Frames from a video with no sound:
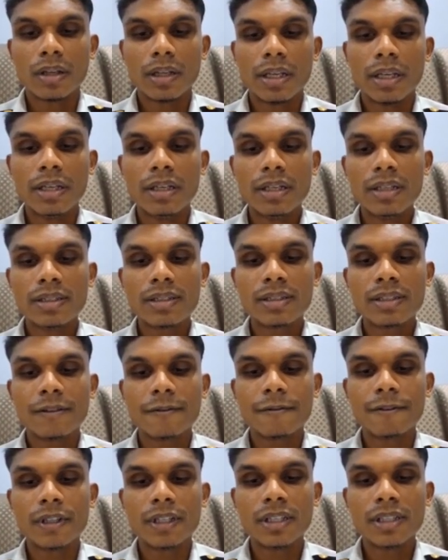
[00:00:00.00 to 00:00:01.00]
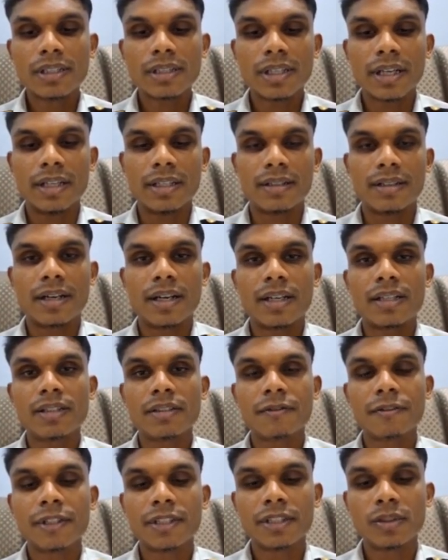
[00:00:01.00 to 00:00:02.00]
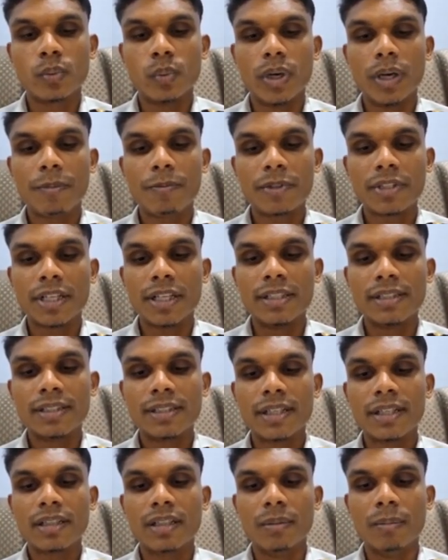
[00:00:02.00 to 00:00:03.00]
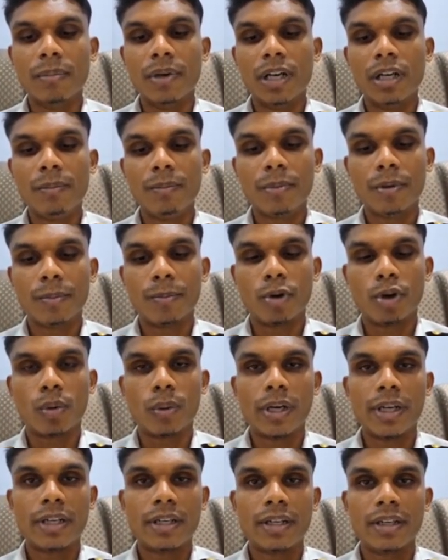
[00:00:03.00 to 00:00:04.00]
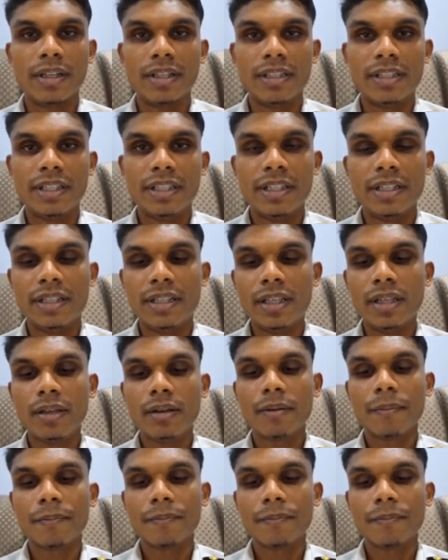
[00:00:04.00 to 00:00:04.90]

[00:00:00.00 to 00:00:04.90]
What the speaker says: Inner stiffeners and transverse webs inside the bulb provide rigidity,